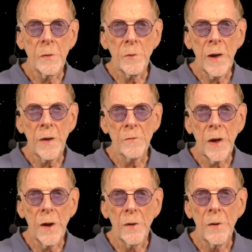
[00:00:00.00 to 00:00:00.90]
than we have
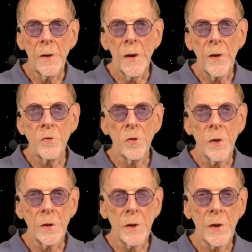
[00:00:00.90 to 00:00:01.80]
now,
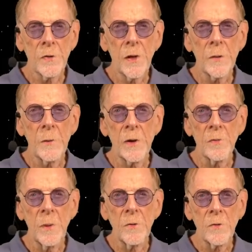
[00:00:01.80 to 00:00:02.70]
engines that can accelerate
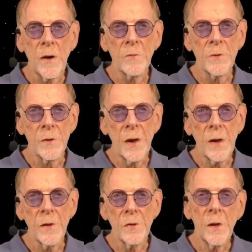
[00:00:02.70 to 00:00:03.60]
a spacecraft for
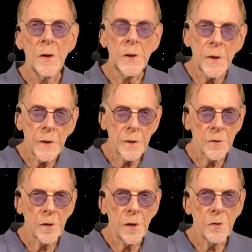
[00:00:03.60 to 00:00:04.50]
days,
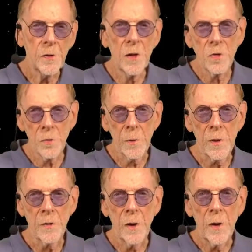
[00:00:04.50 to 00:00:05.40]
years,
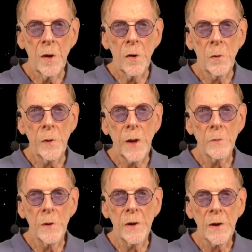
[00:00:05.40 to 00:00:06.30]
centuries,
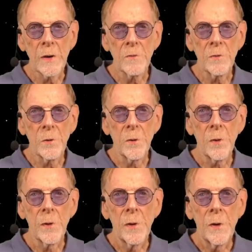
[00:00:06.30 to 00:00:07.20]
without running out of
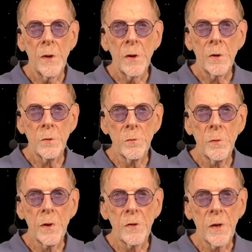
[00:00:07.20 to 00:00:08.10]
fuel. Couldn't
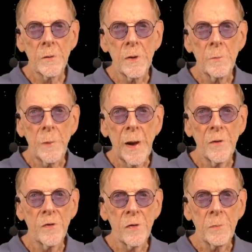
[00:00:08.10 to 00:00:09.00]
we accelerate
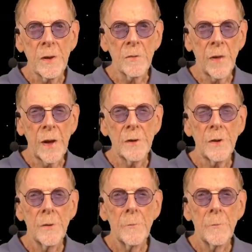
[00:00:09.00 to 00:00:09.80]
past the speed of light?